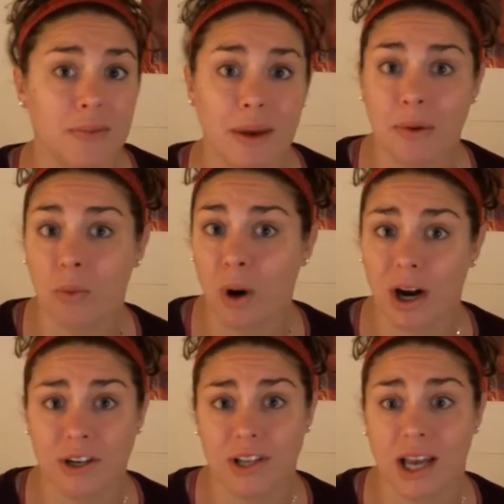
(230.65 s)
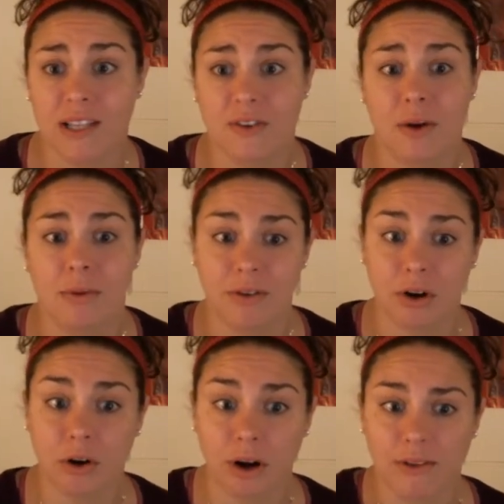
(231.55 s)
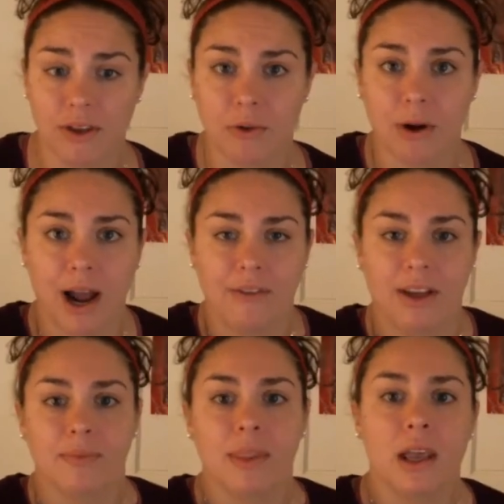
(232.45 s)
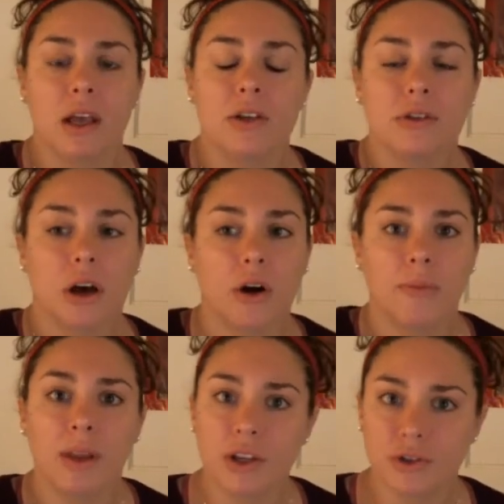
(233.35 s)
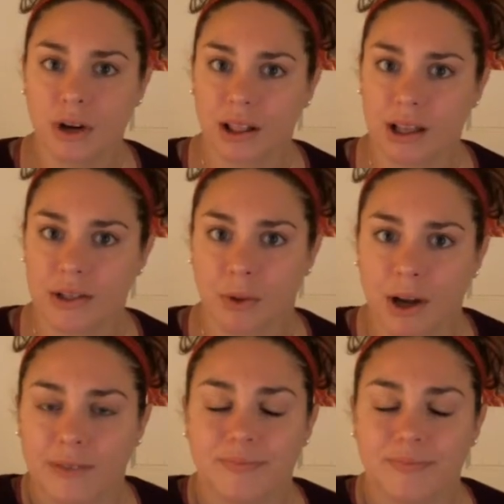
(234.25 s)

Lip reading: maybe water satisfied whatever craving you were having. So drink lots of water.